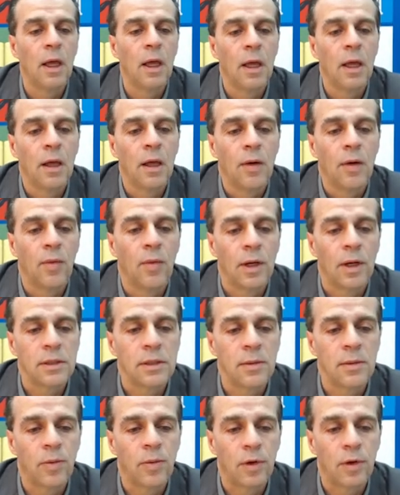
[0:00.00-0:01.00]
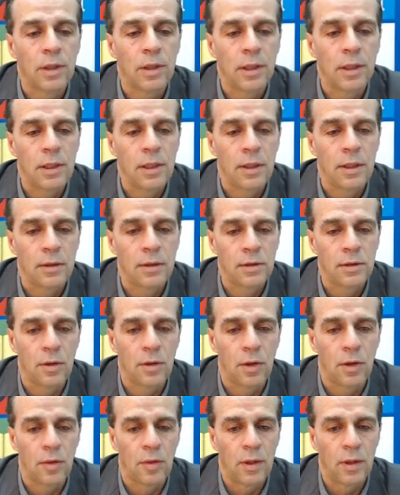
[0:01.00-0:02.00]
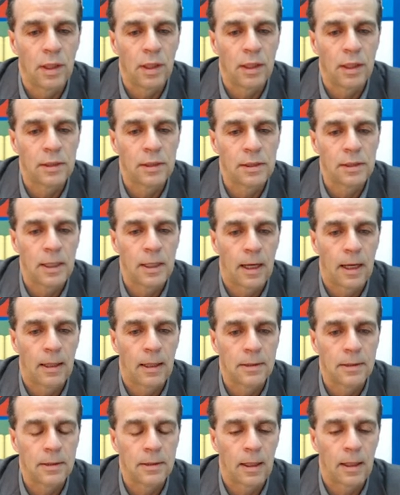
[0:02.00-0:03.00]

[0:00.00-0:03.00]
What is important here to note is that